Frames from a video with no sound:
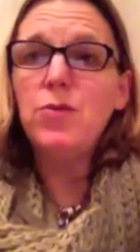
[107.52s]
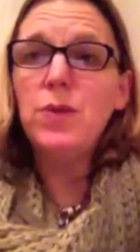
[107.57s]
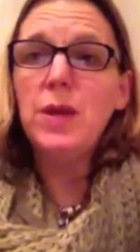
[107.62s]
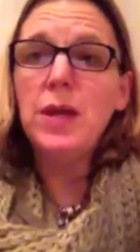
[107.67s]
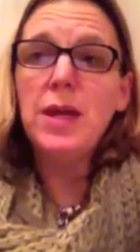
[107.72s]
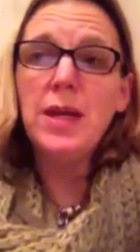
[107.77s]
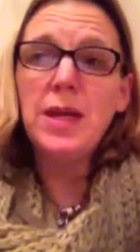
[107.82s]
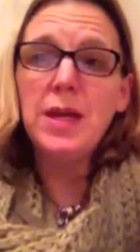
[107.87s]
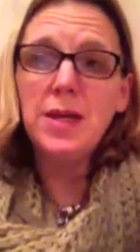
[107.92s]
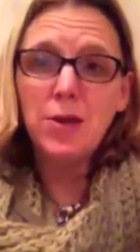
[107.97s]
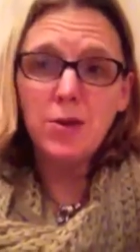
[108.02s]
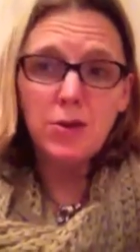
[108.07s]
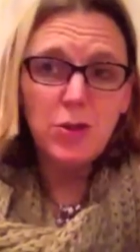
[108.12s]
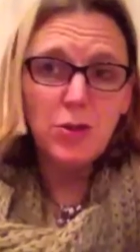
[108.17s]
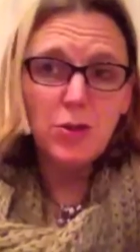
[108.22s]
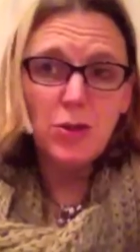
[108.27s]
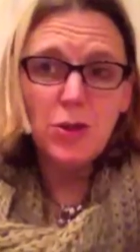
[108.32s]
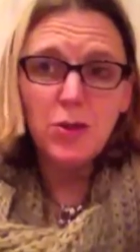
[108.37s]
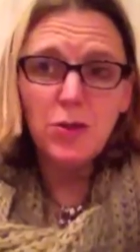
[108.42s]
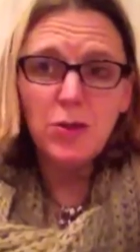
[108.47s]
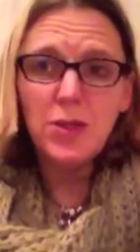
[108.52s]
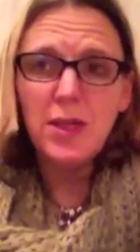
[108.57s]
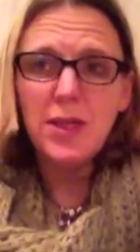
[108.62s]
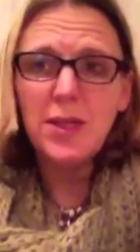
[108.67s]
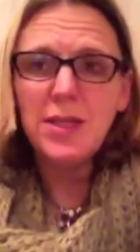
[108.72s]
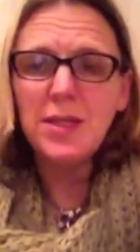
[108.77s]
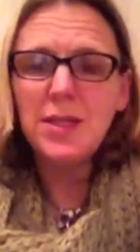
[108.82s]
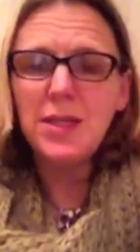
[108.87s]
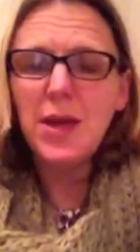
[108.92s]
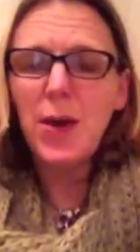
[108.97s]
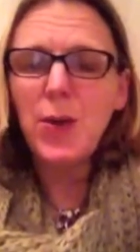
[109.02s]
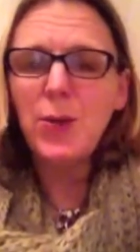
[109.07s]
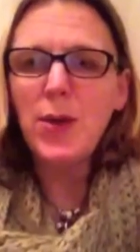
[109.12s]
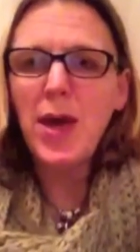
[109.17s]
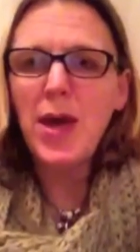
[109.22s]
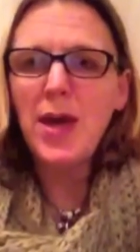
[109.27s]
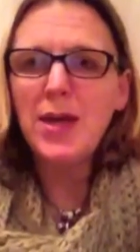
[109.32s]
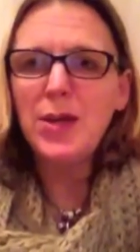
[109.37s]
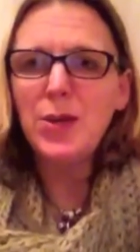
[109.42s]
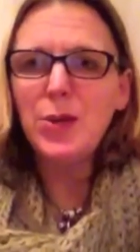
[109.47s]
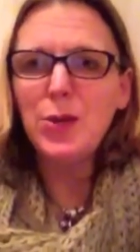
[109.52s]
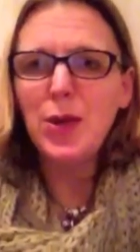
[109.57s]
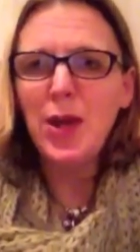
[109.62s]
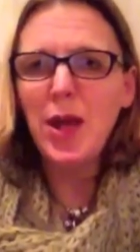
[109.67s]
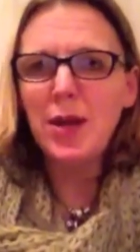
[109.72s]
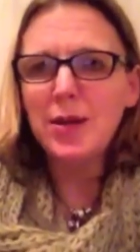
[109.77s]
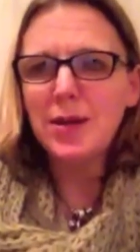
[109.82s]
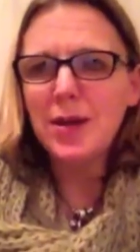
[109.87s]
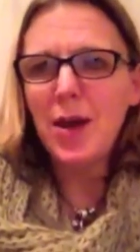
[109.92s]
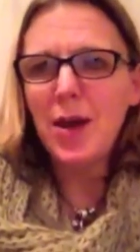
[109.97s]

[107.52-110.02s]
really encourage you to use it. Okay, good luck.